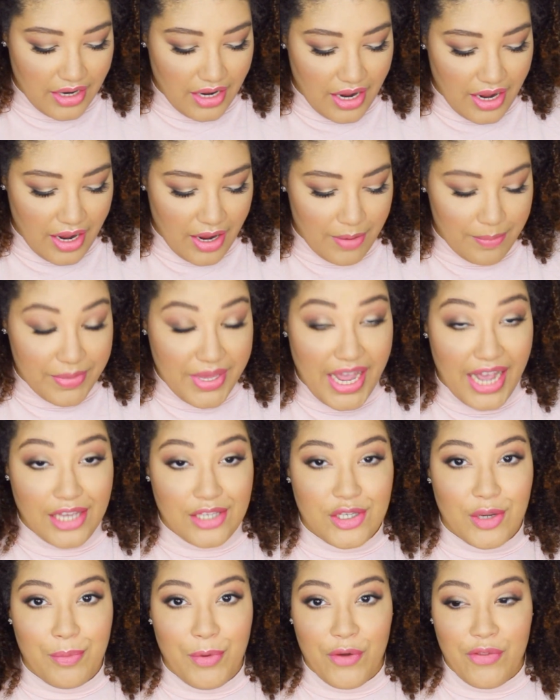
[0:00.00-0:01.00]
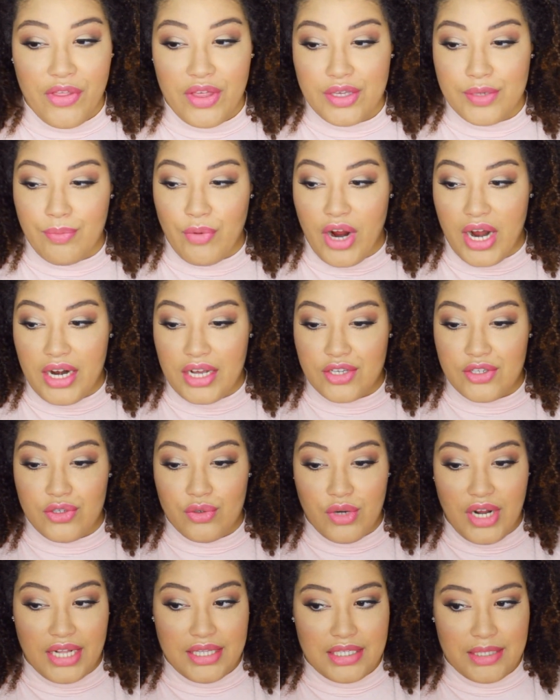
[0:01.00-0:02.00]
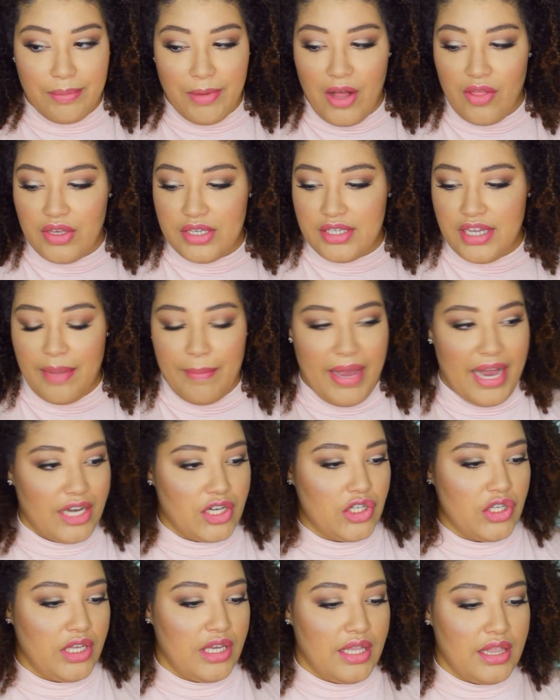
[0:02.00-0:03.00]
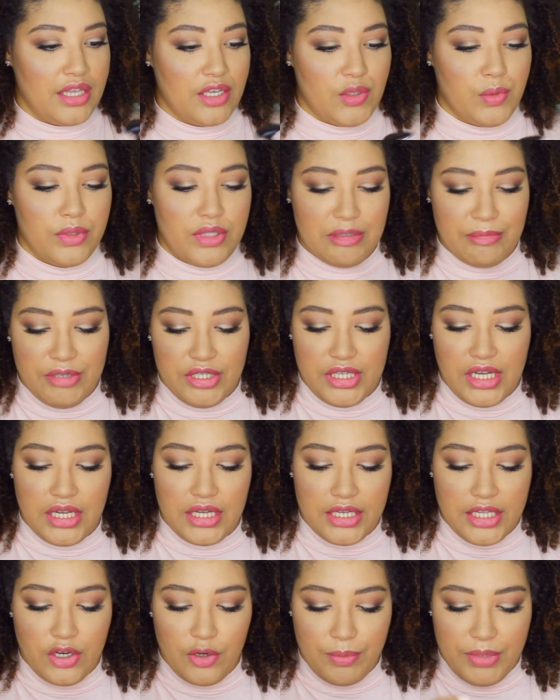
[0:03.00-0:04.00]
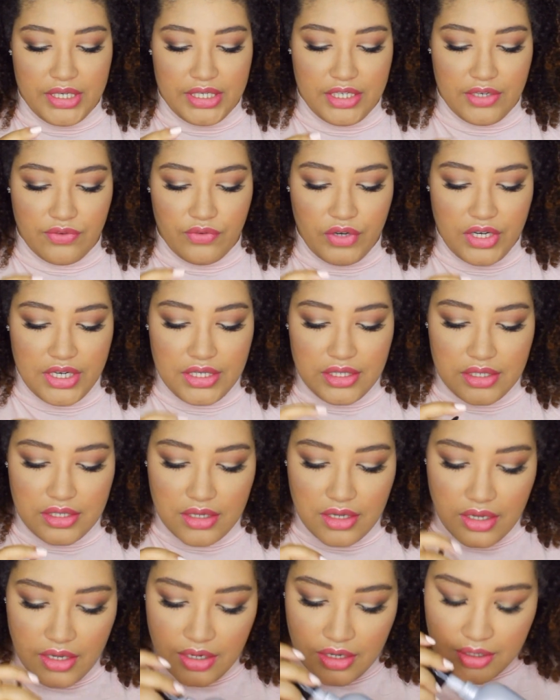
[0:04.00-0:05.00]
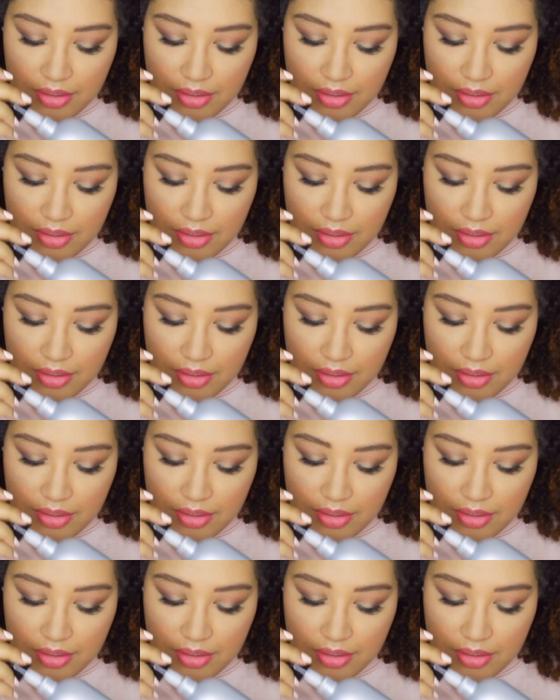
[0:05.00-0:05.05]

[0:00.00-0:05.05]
Um, yeah, so both of these products do not smell the same actually. This one smells a little bit different.